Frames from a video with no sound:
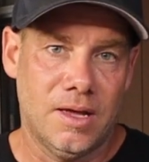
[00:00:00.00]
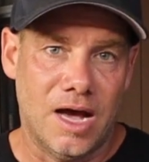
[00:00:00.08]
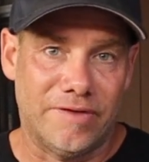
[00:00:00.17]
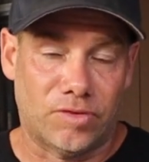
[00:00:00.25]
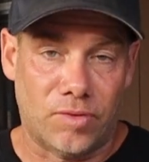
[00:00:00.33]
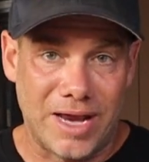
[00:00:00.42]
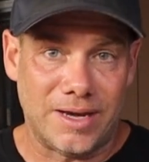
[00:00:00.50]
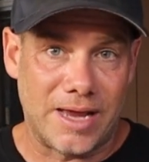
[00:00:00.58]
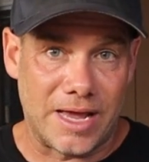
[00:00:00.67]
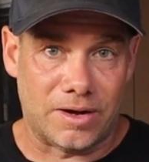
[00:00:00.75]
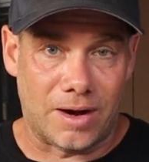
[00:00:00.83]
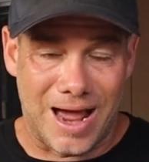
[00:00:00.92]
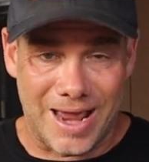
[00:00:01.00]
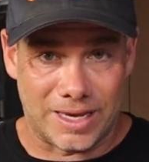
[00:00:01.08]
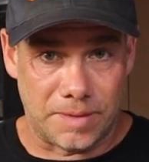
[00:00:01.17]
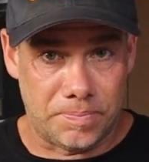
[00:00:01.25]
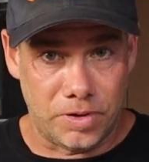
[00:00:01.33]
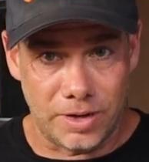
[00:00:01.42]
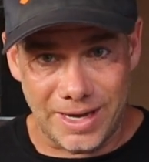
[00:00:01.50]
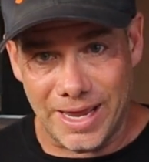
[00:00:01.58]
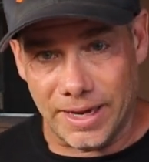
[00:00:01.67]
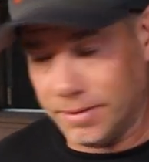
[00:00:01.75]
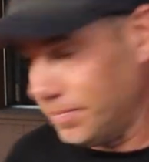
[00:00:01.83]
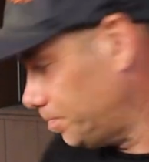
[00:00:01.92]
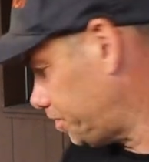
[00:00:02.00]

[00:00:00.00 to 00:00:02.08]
of a radiator I can put in,